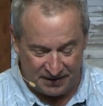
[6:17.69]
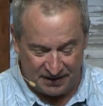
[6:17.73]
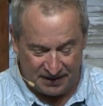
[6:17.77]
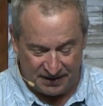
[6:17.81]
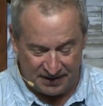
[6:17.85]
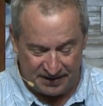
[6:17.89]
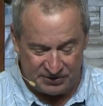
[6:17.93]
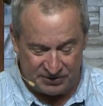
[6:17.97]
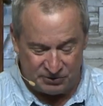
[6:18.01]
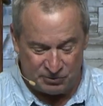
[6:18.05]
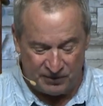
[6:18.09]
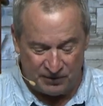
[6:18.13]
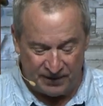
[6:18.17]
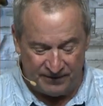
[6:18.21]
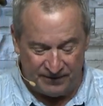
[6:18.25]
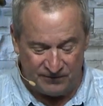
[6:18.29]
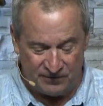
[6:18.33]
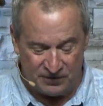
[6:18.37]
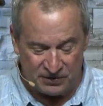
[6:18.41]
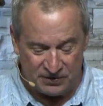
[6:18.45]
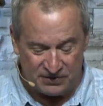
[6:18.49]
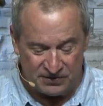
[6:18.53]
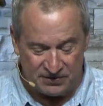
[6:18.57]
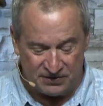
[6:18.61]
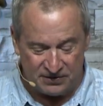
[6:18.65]
Let's read
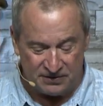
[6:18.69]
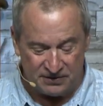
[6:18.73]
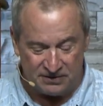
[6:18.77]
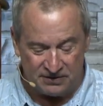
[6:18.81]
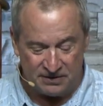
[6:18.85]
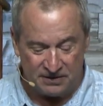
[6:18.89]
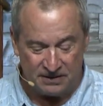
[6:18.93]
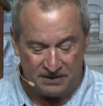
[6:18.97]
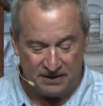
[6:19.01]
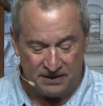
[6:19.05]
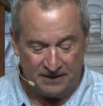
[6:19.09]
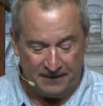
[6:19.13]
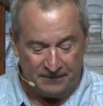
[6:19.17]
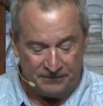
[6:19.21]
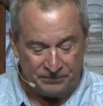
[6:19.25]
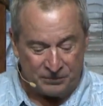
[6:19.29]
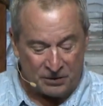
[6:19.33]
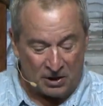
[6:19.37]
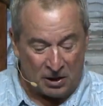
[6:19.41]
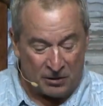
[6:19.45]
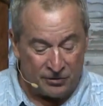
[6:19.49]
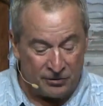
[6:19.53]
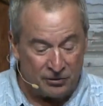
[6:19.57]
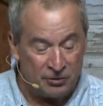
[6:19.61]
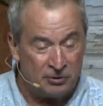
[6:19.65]
verses
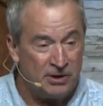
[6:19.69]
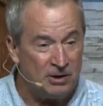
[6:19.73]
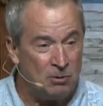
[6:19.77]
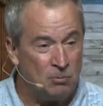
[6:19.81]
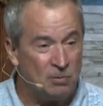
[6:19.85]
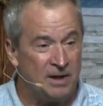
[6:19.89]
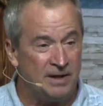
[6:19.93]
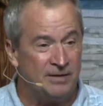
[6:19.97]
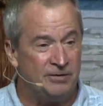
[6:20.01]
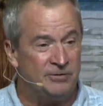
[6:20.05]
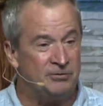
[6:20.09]
31